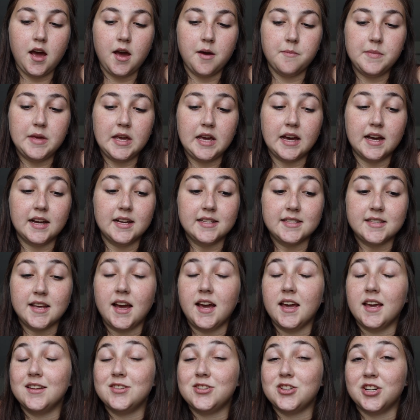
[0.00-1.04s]
because
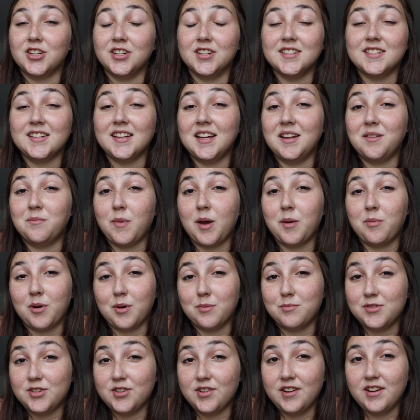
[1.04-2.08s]
I had turned in my
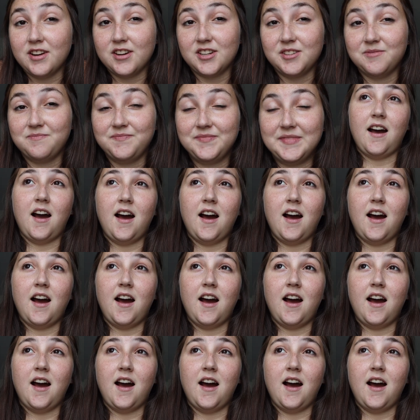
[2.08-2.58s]
perpetrator.